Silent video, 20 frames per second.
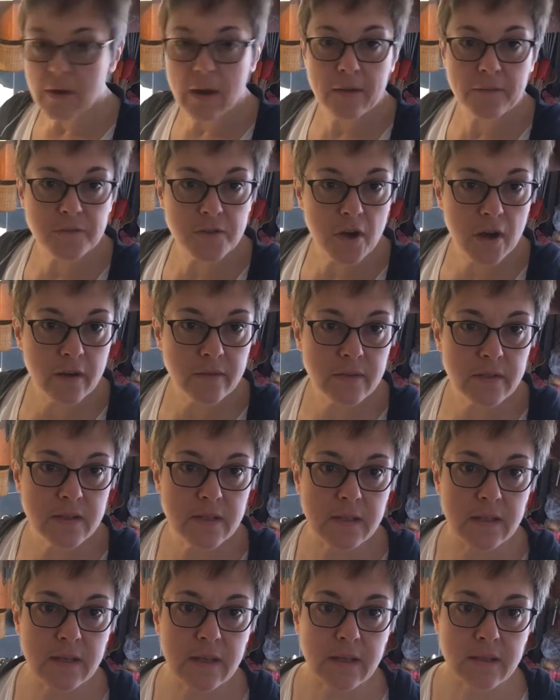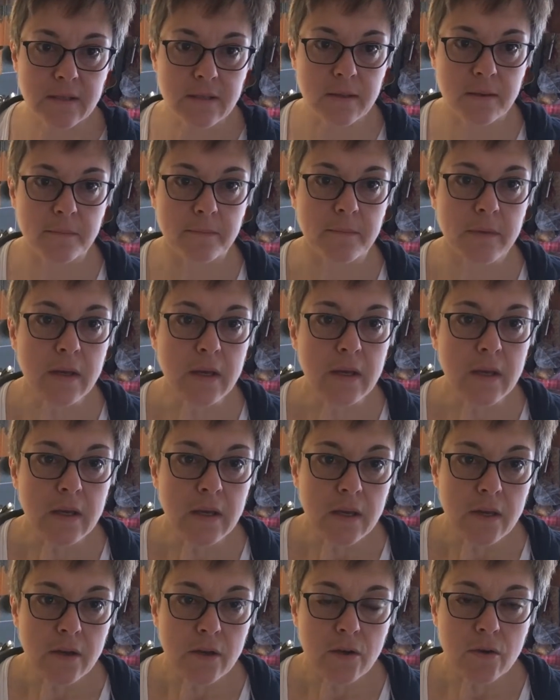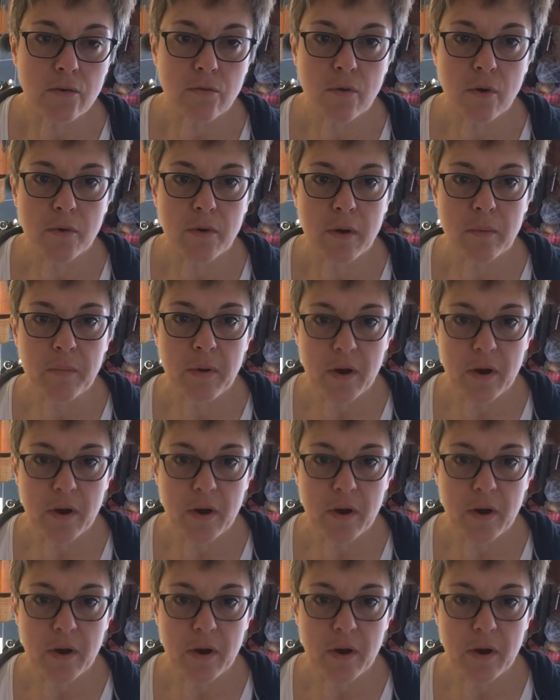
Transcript: have to obviously get some grown-up